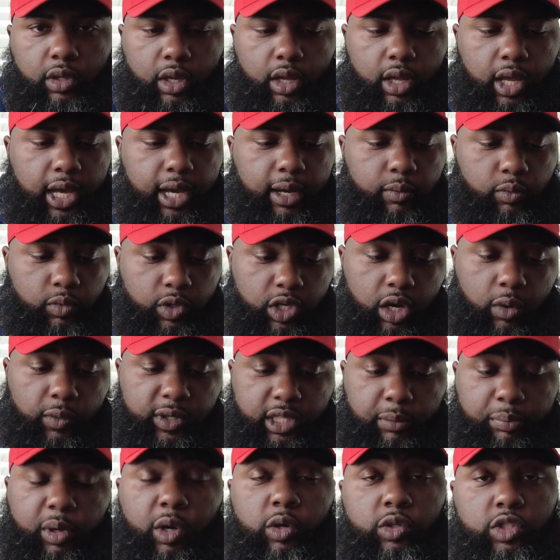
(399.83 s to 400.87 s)
with
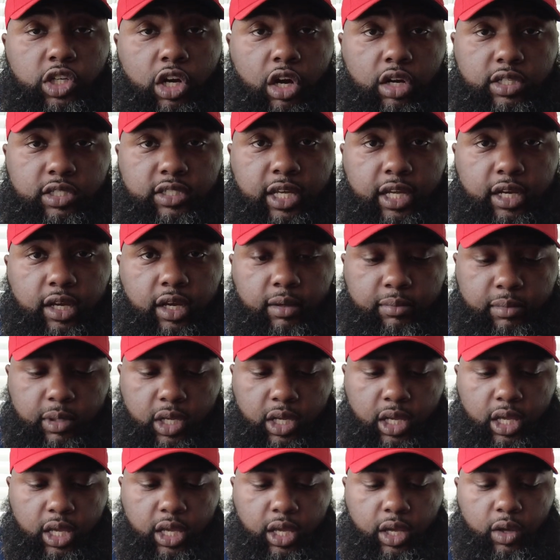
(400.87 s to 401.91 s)
the ProCharge setup
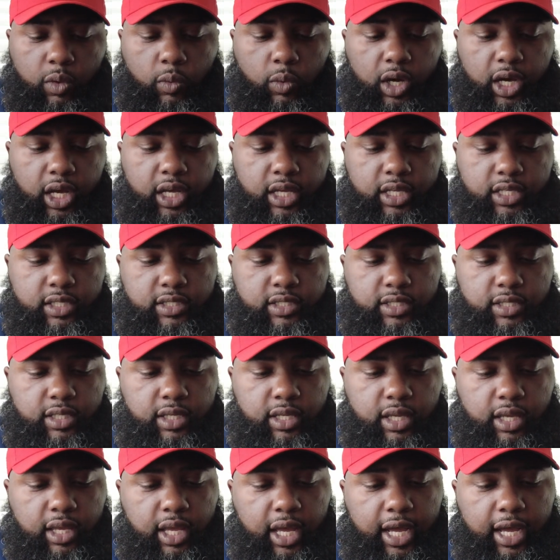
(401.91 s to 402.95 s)
was
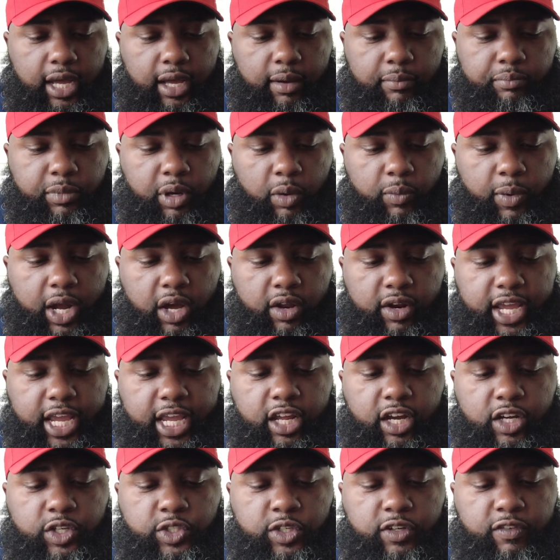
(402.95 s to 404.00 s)
around
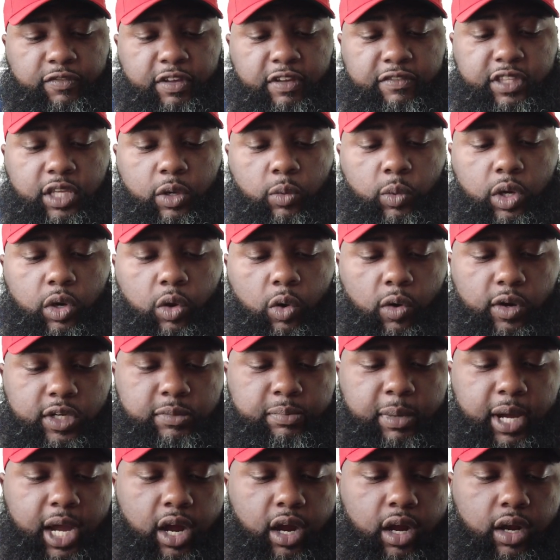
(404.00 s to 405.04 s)
850 wheel
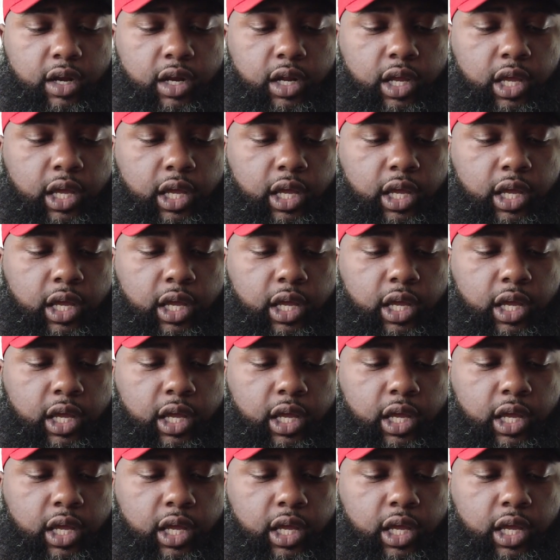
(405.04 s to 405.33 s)
horsepower,